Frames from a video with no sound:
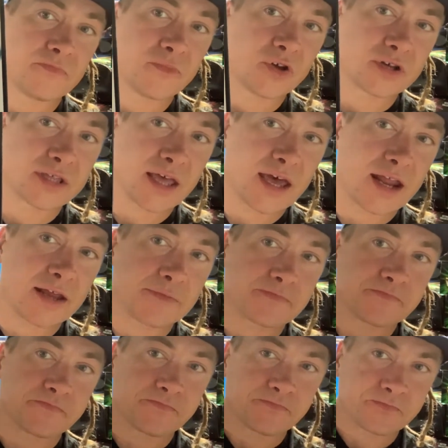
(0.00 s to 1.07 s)
looked at it.
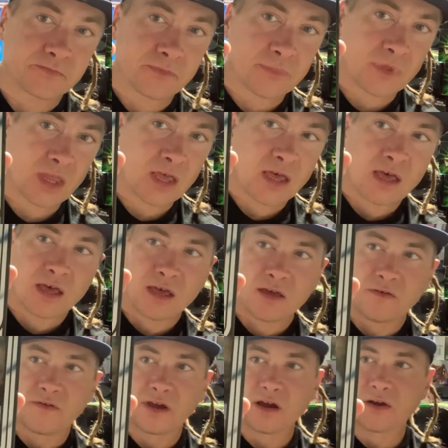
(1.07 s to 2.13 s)

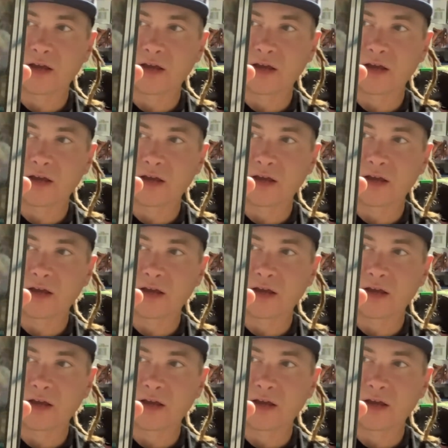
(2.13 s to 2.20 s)
Very